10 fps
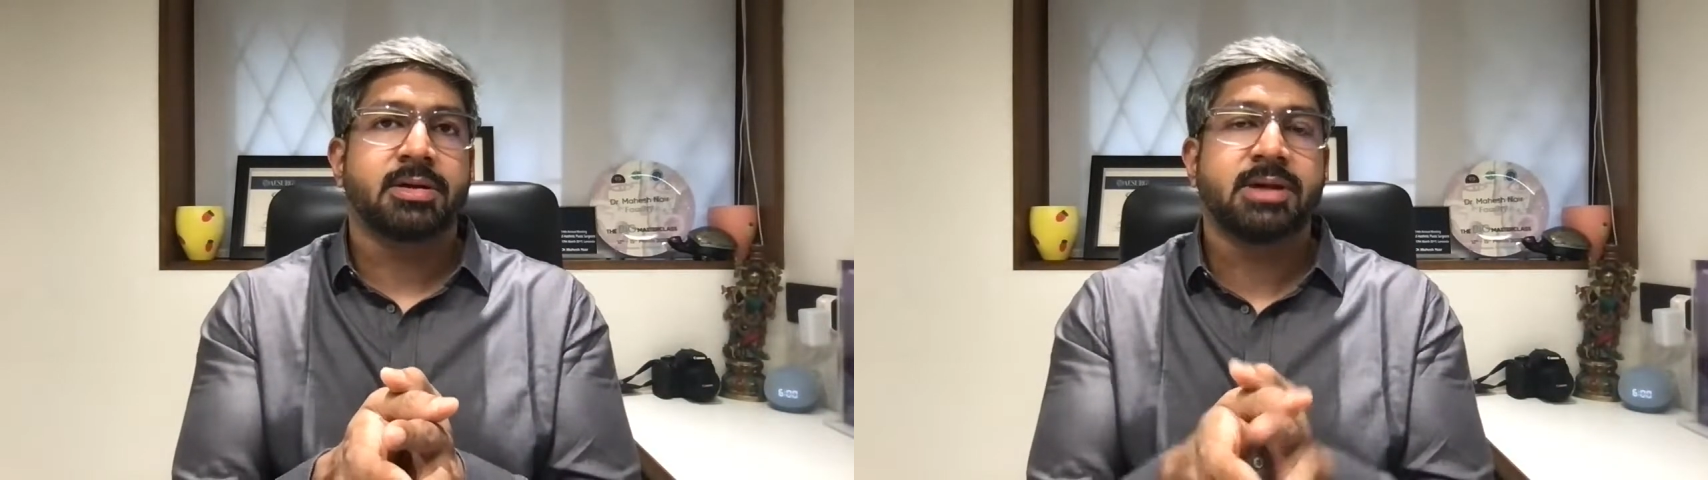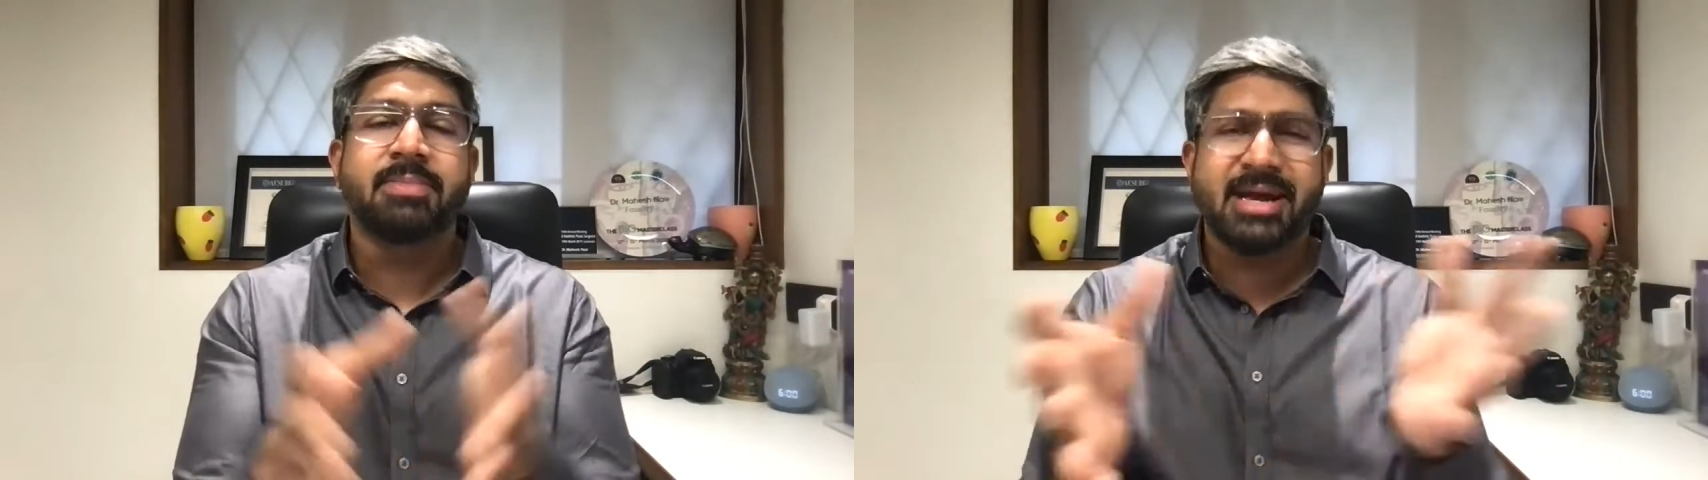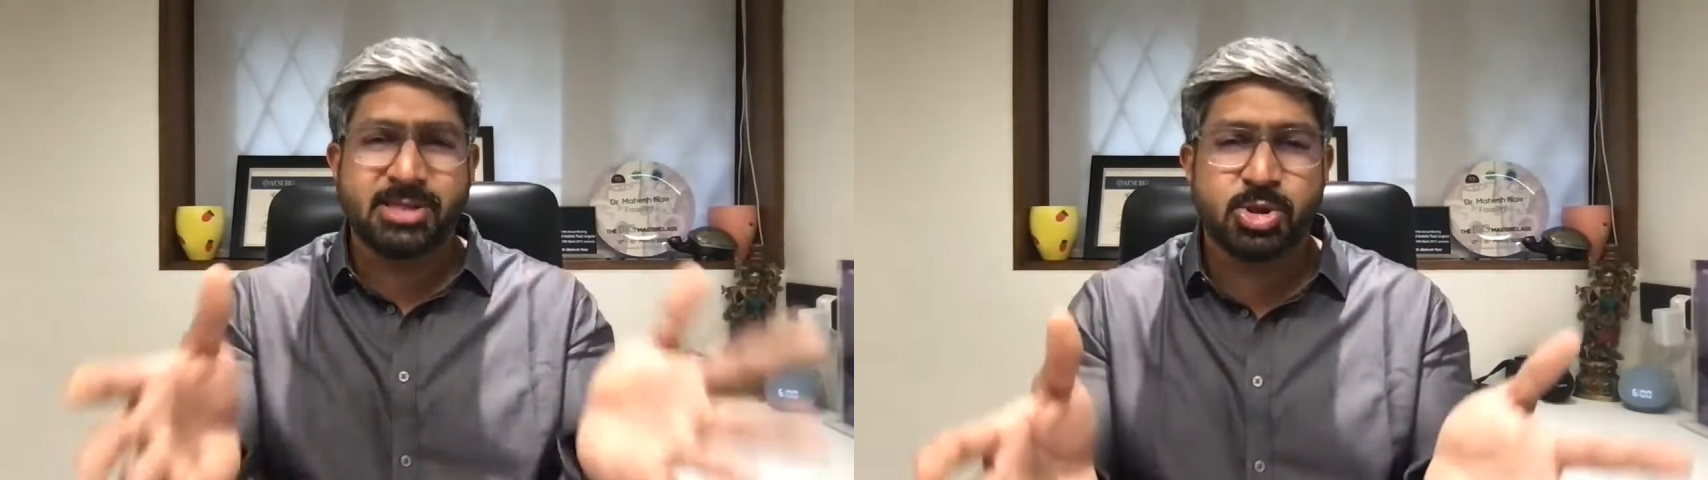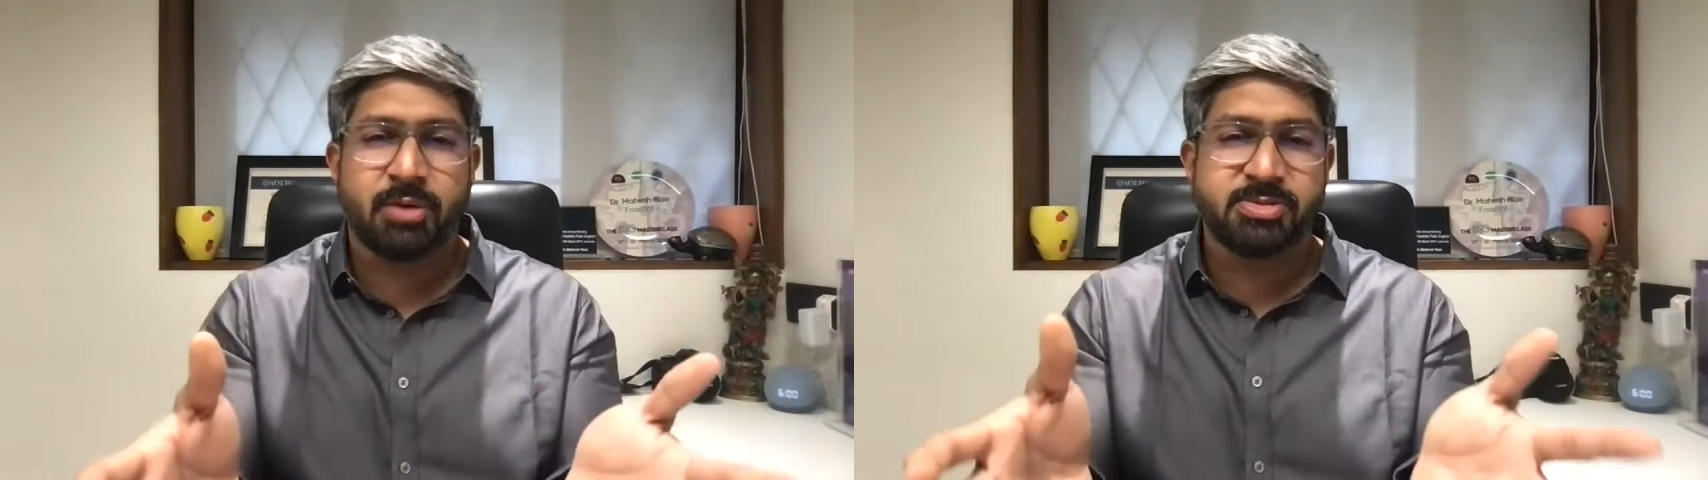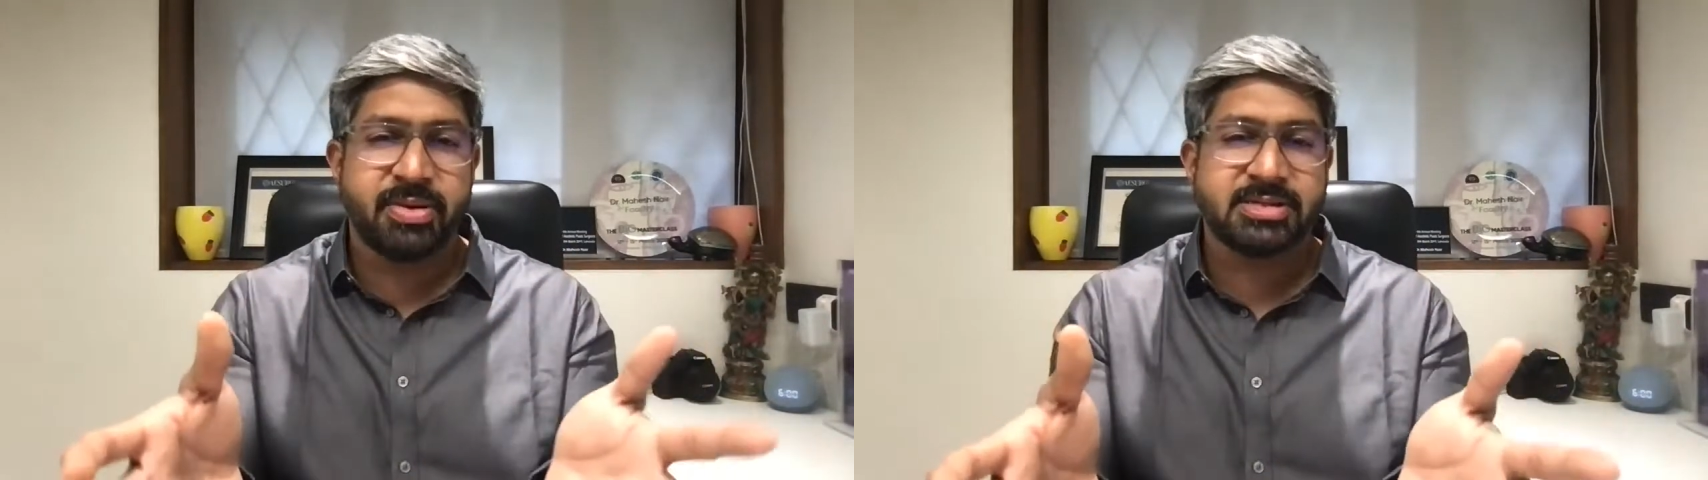some desk
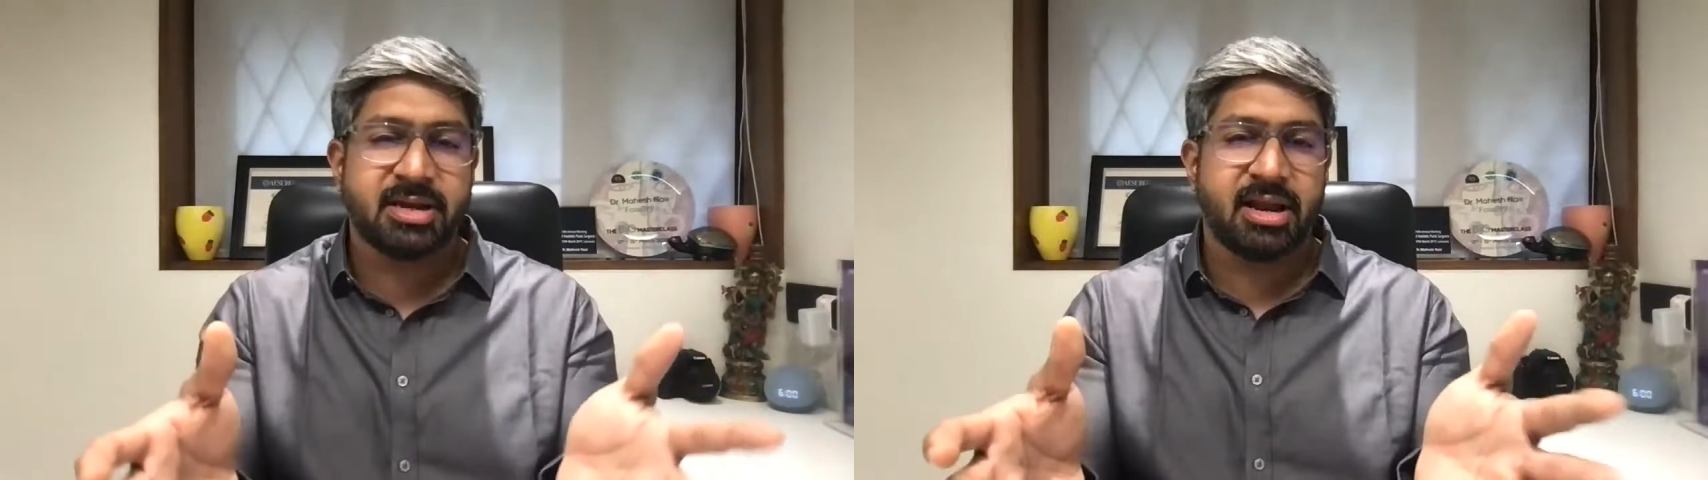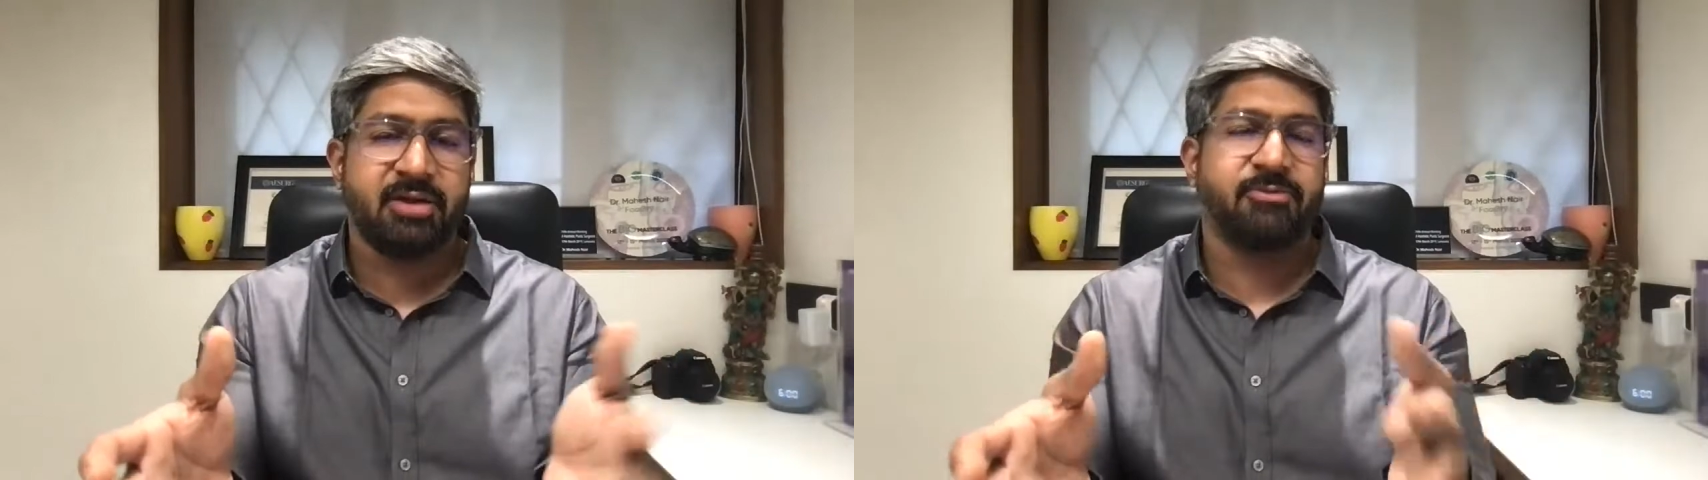jobs basically.